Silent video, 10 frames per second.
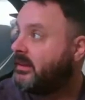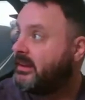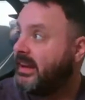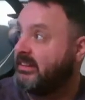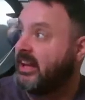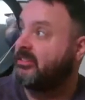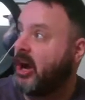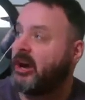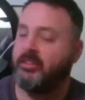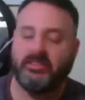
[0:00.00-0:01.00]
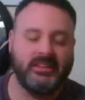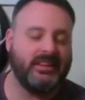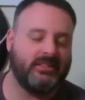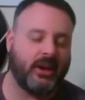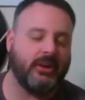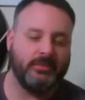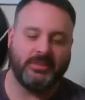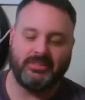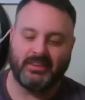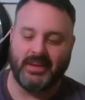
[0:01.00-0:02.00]
it's hard. See, it's hard for me
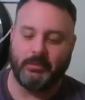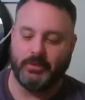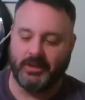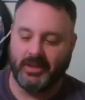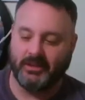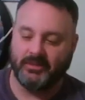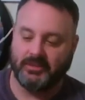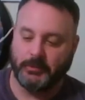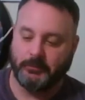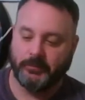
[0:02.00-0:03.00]
to say that because